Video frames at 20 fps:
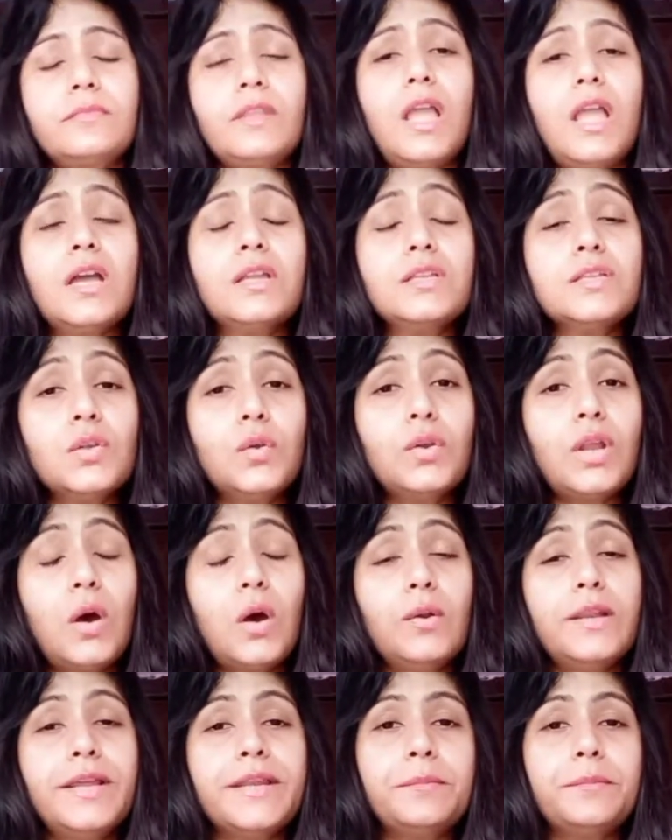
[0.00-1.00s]
so
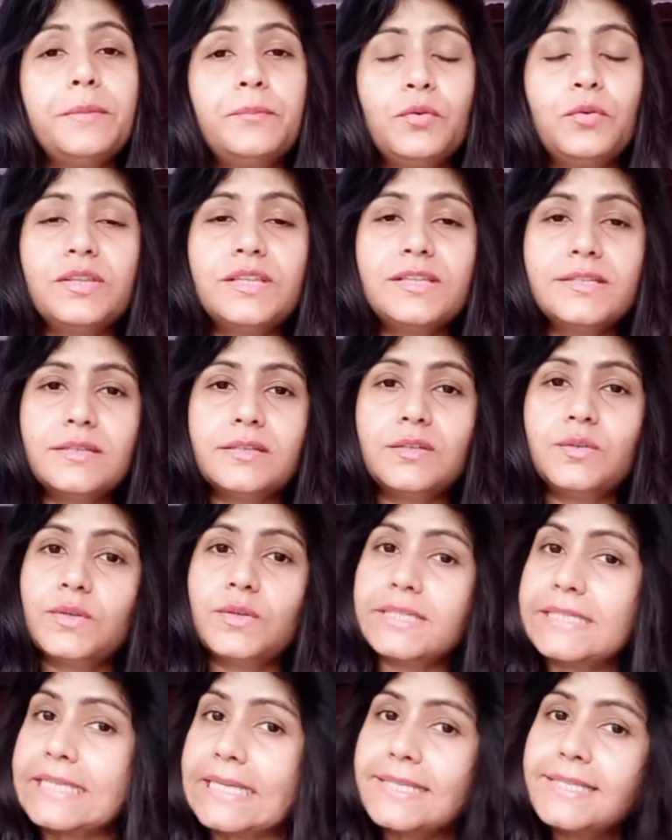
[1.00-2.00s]
now let me put this into
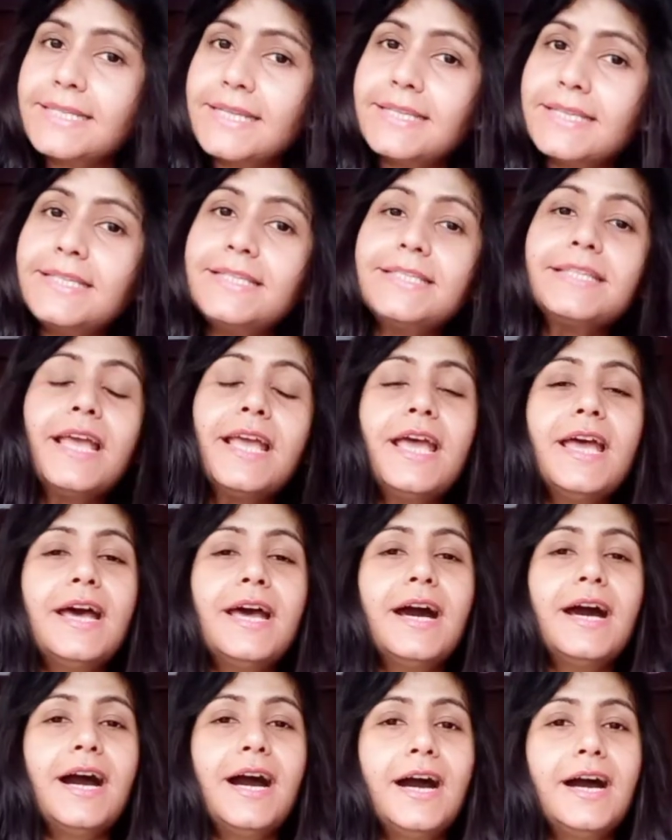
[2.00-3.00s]
a sentence.
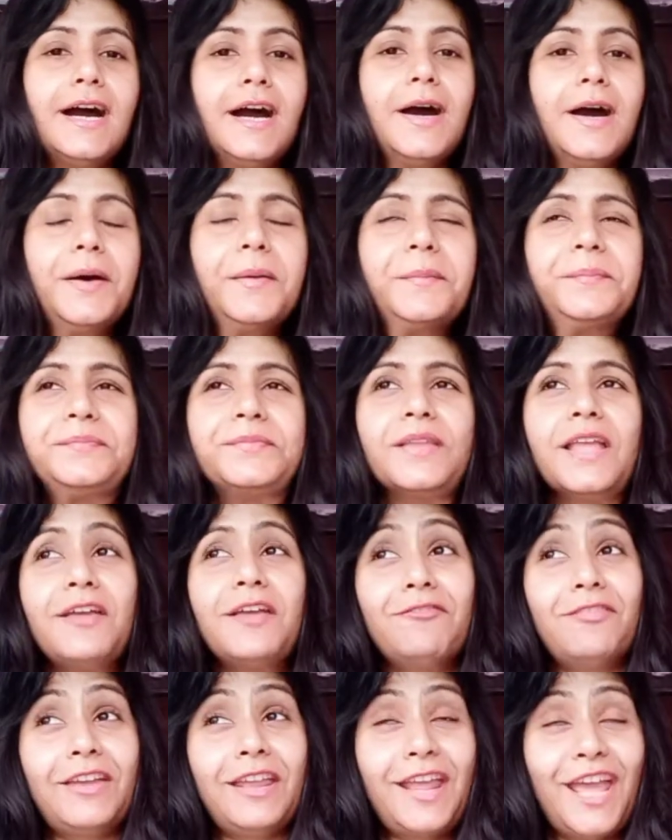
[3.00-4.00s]

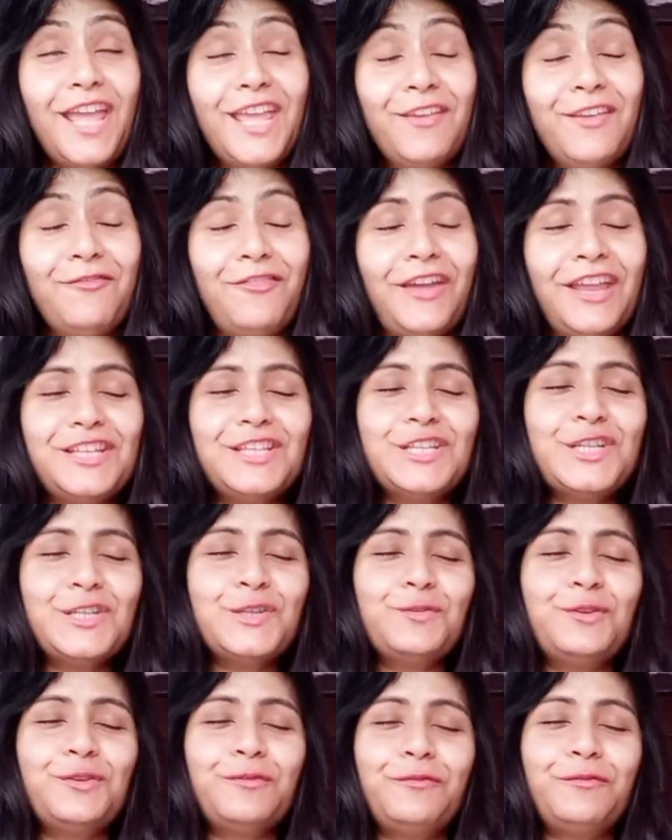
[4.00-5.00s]
When I went
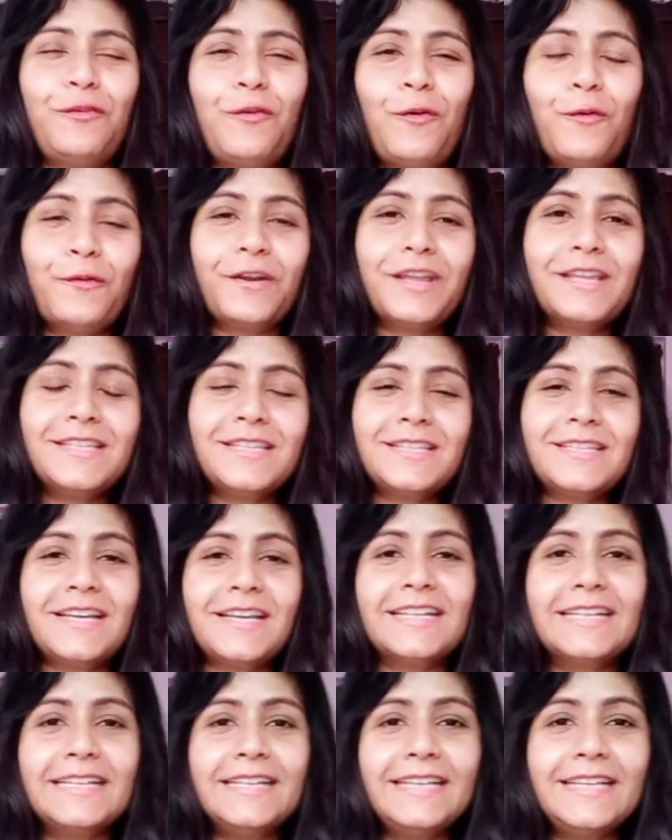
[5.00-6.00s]
into the forest,
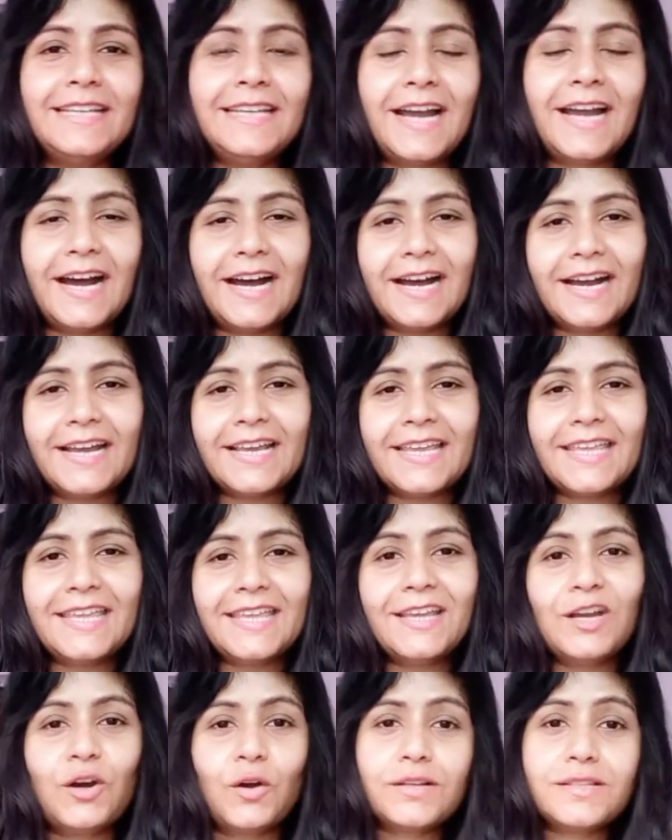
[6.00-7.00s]
suddenly
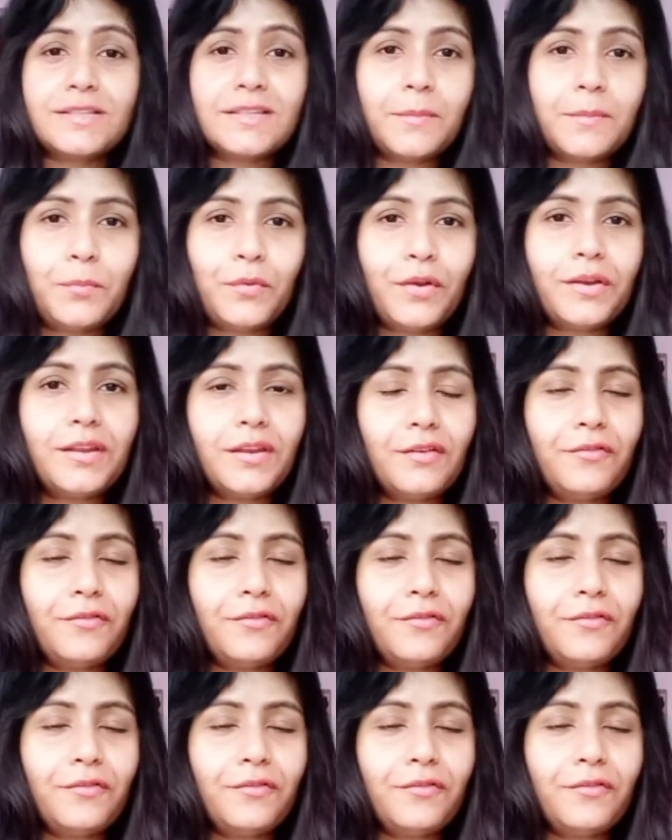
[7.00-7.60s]
I got separated